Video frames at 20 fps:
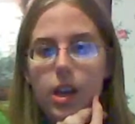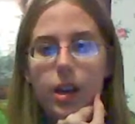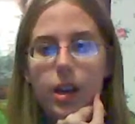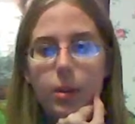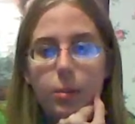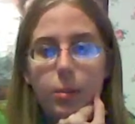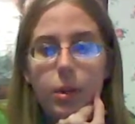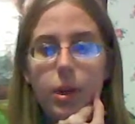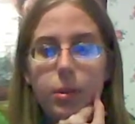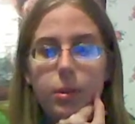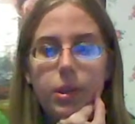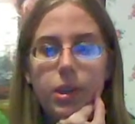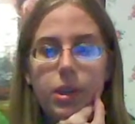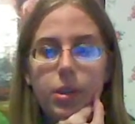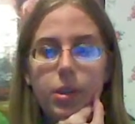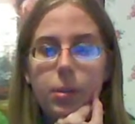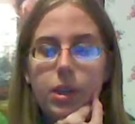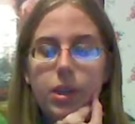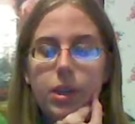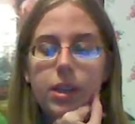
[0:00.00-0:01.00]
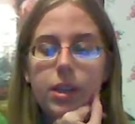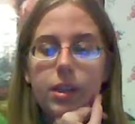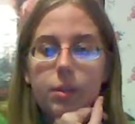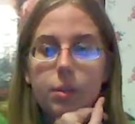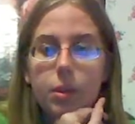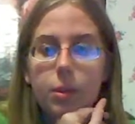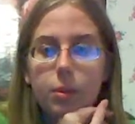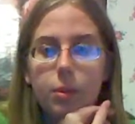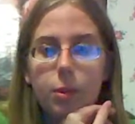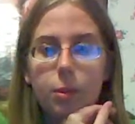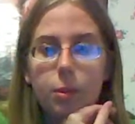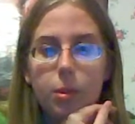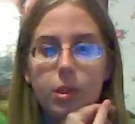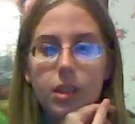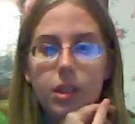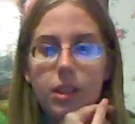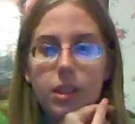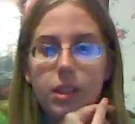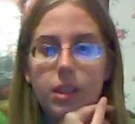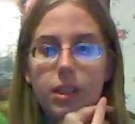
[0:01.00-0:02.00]
I'm probably gonna be
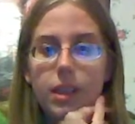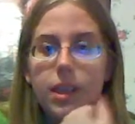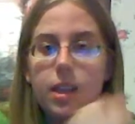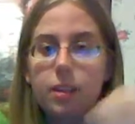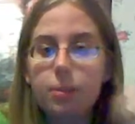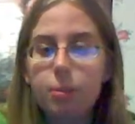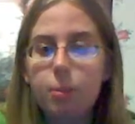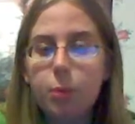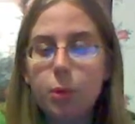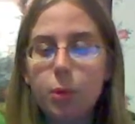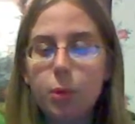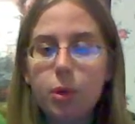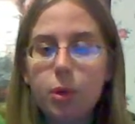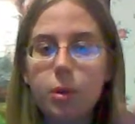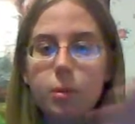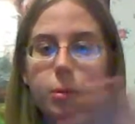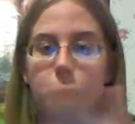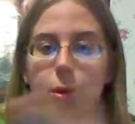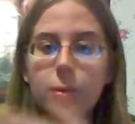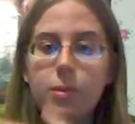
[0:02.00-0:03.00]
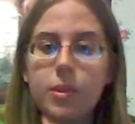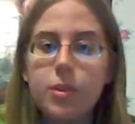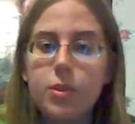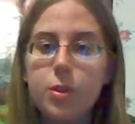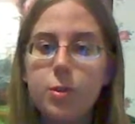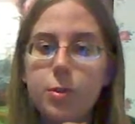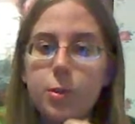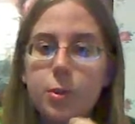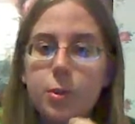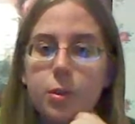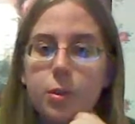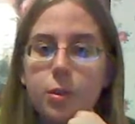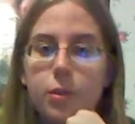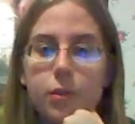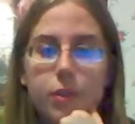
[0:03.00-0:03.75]
completely get more and more miserable